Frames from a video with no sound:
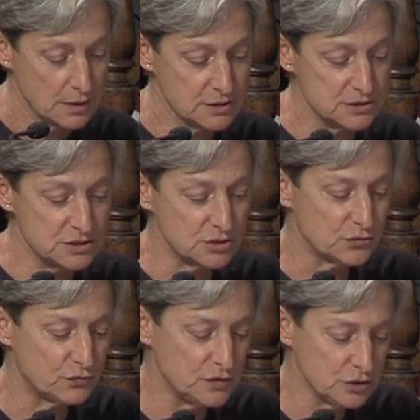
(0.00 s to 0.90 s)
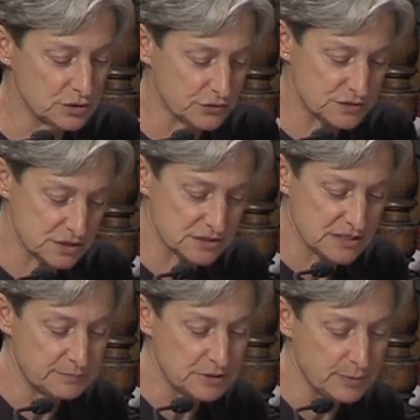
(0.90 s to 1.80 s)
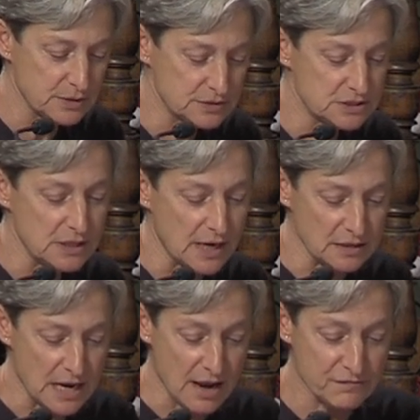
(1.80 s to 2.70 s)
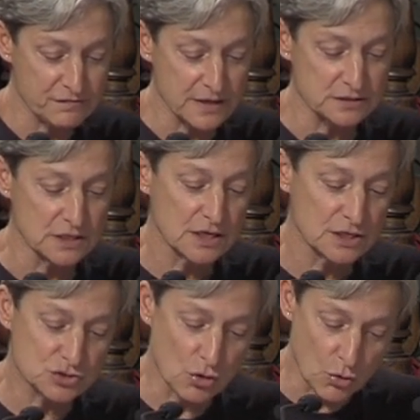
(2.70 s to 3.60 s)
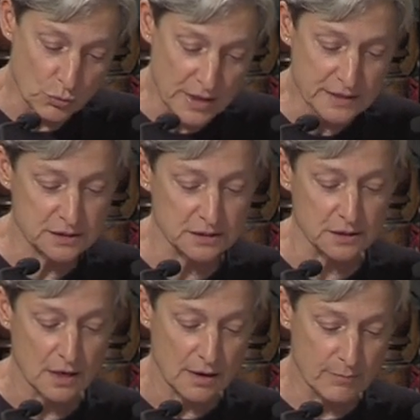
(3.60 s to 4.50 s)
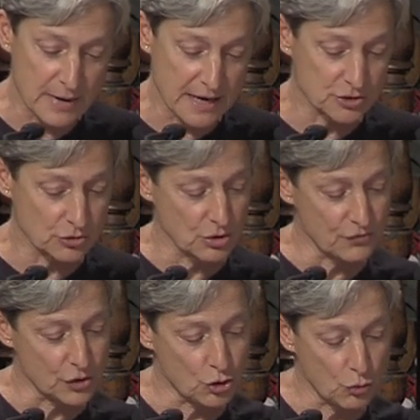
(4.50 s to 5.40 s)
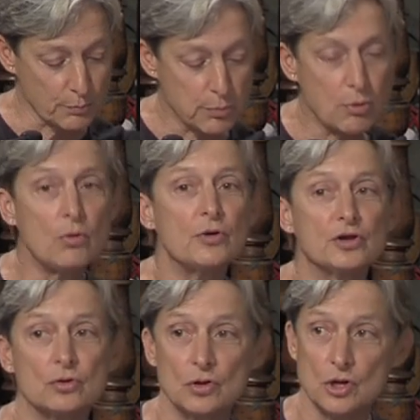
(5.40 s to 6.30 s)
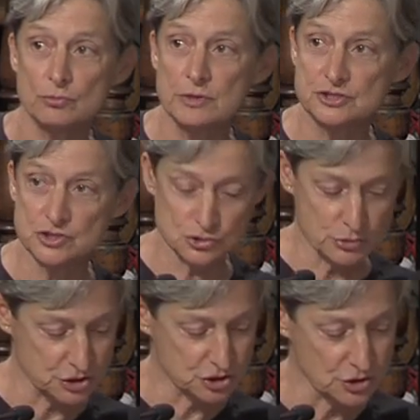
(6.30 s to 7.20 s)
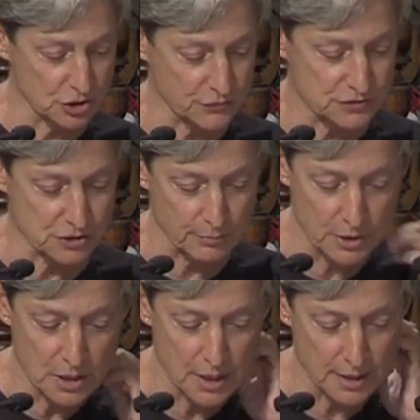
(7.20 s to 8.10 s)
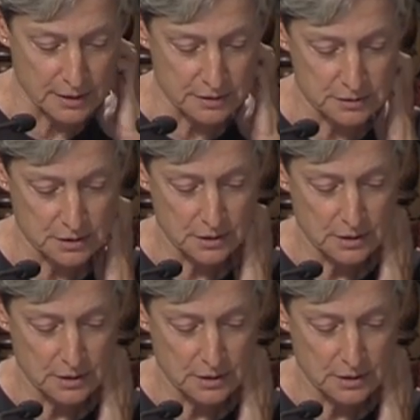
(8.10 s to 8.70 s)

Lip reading: Indeed, the field of susceptibility and affect is already a matter of a corporeal registration of some kind.